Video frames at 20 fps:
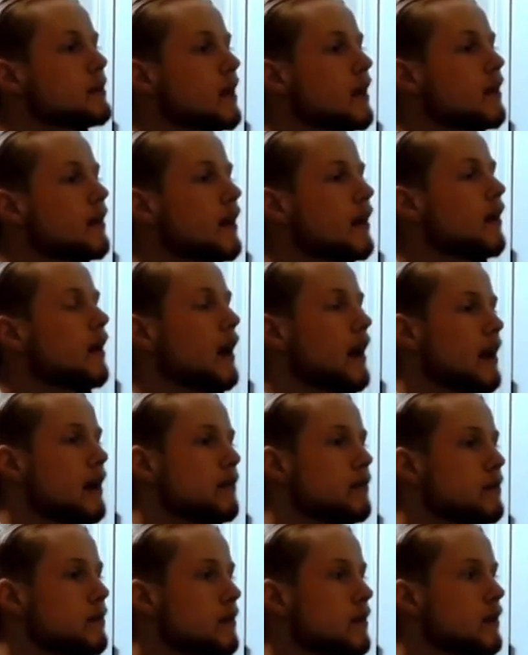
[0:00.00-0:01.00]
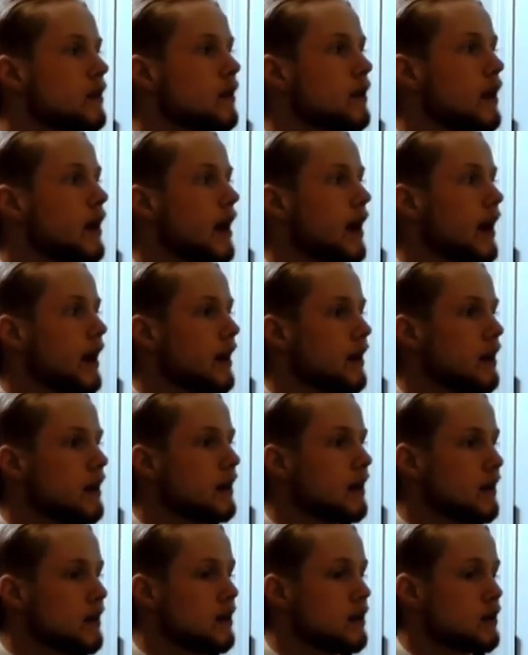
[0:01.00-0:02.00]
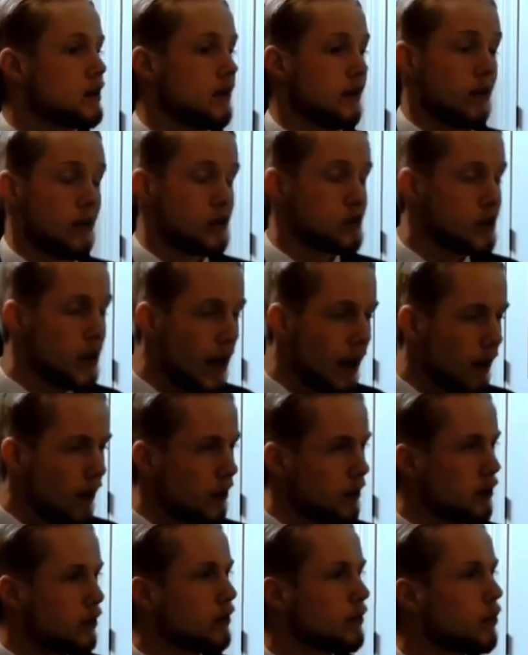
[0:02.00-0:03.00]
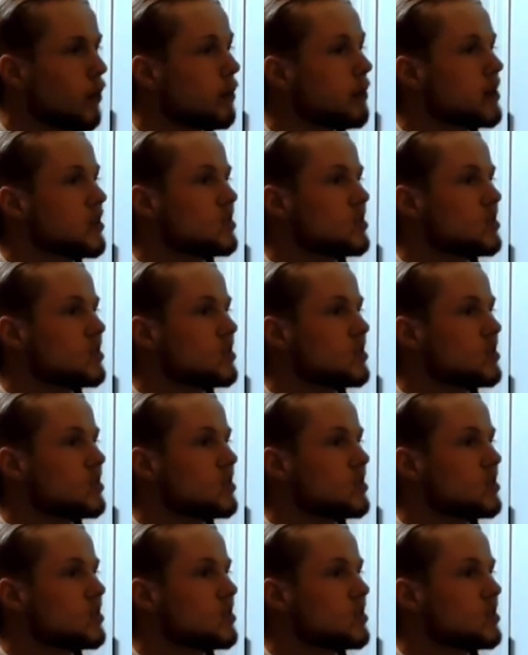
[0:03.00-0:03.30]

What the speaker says: They all have, in addition to their standard uniform,